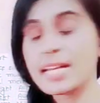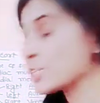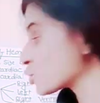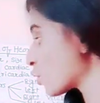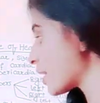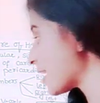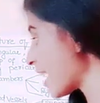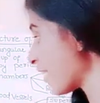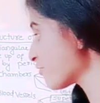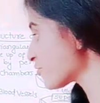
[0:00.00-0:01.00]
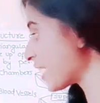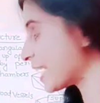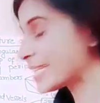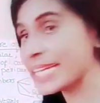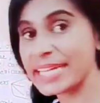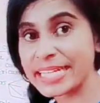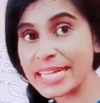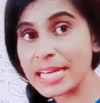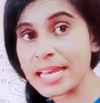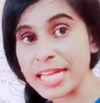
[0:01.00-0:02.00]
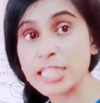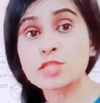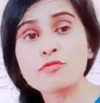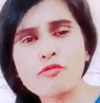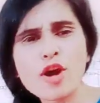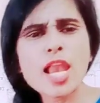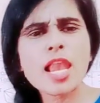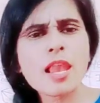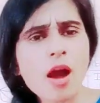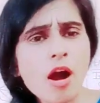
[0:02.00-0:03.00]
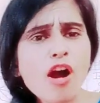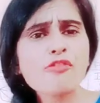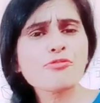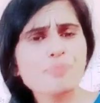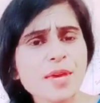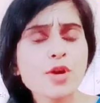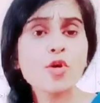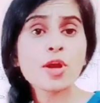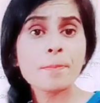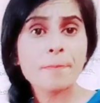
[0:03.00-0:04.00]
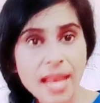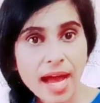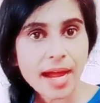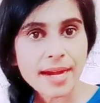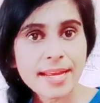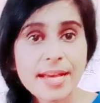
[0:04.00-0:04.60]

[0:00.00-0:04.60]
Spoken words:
so left ventricle is full of pure blood.